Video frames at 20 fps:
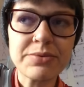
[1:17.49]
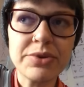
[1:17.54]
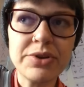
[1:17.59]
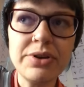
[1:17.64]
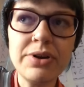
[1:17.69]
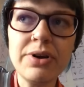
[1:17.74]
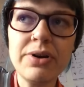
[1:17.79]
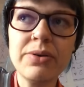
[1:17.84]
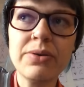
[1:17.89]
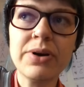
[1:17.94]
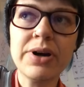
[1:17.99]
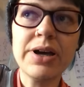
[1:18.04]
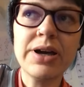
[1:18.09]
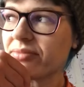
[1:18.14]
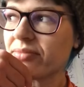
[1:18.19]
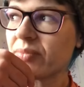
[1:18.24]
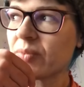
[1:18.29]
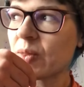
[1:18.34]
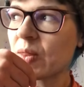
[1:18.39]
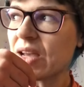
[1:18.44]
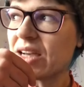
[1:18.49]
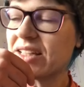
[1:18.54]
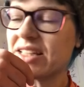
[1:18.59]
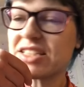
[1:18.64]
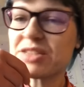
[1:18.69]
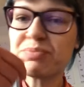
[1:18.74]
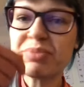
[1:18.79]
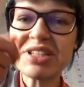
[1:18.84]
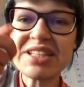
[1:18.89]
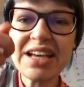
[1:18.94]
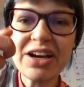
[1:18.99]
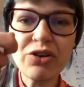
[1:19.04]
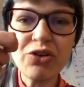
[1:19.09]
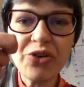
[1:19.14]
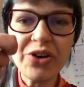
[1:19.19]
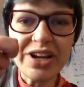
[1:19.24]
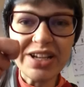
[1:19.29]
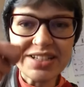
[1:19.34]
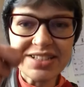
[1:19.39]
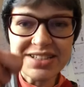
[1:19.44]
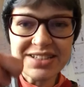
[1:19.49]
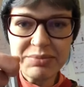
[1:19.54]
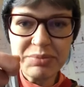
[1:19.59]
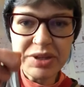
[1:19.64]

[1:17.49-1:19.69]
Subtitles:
You know, these Pythagoreans,